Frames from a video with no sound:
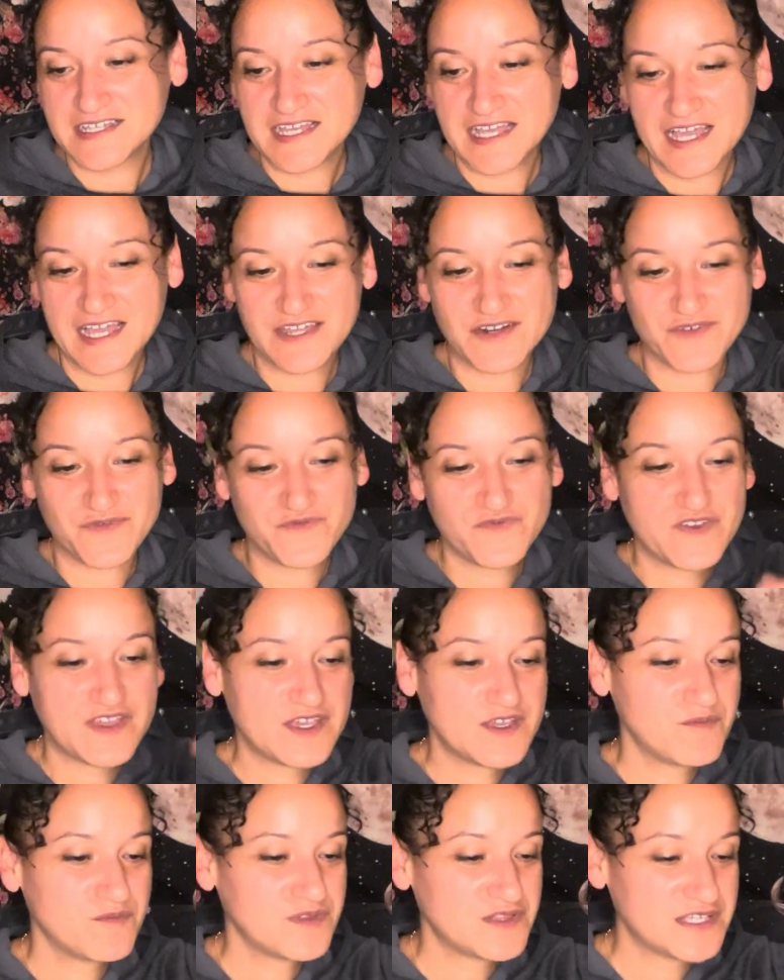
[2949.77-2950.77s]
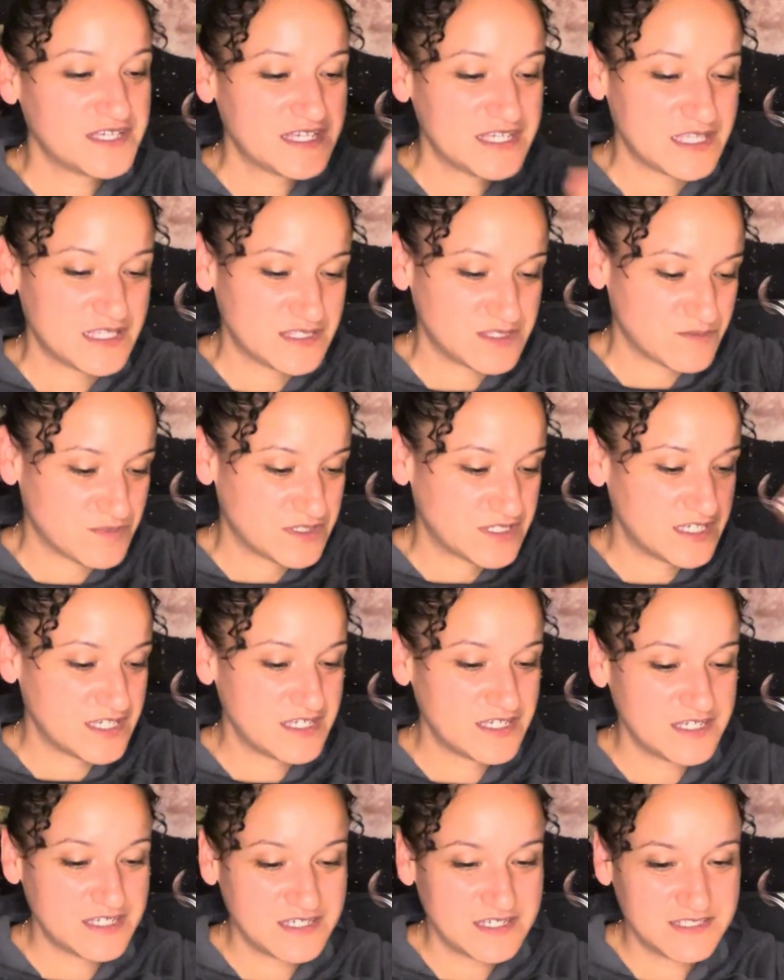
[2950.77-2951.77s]
had a family, had some
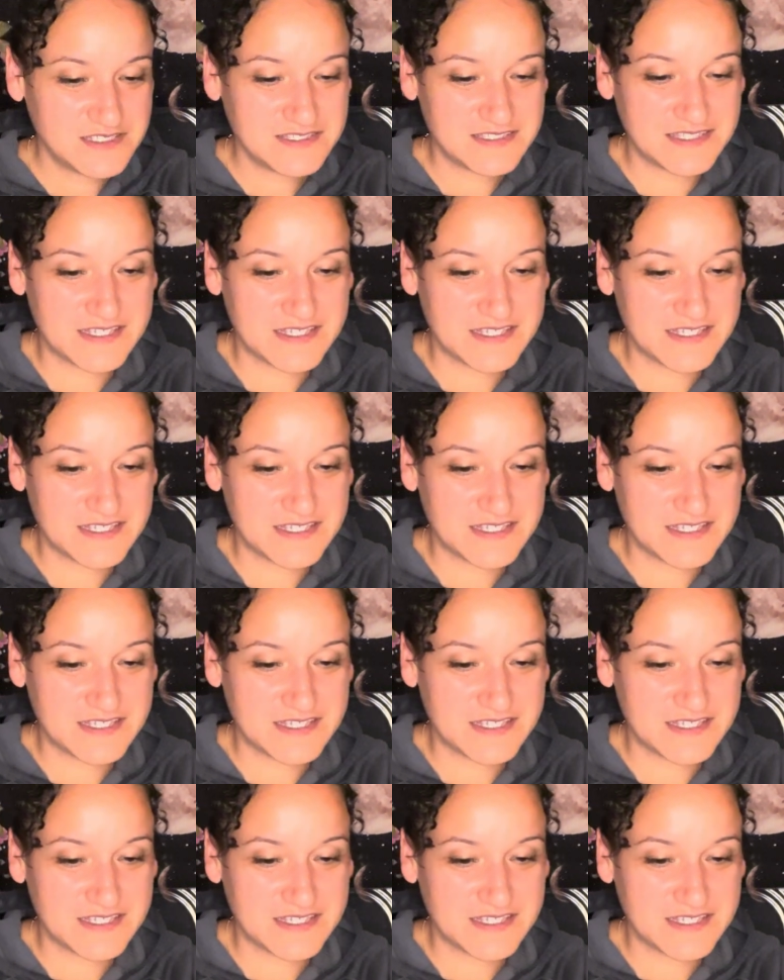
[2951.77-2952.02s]
kids.